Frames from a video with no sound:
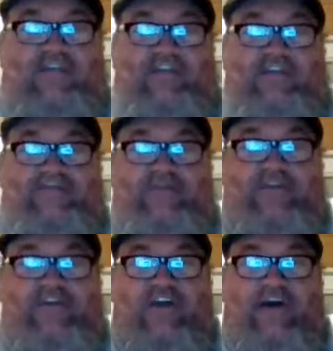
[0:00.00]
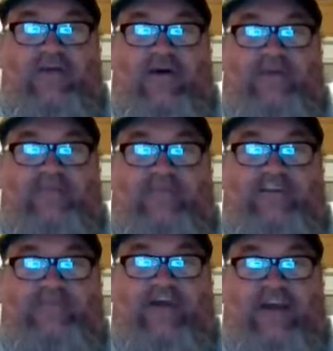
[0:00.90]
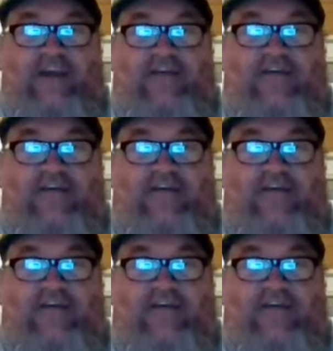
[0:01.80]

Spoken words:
It leaves you with a nub about this big.